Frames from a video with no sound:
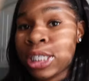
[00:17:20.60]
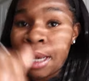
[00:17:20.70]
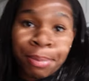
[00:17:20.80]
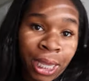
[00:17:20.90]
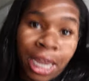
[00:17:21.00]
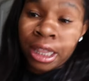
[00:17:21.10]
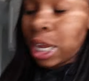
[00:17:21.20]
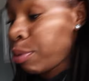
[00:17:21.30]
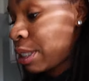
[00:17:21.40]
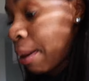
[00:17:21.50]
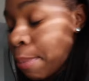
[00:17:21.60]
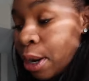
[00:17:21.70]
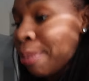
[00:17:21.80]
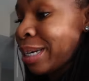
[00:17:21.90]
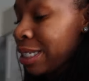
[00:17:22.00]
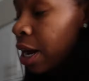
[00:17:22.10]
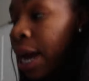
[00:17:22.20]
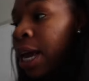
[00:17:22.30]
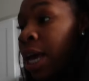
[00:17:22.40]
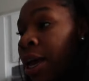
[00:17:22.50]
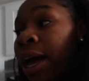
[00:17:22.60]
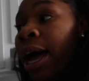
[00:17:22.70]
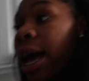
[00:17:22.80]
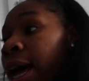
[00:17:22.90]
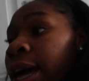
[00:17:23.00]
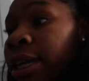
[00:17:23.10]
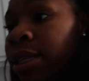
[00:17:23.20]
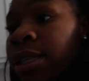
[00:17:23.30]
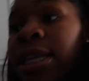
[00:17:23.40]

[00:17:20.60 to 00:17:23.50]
same thing i thought it was getting better but it's not i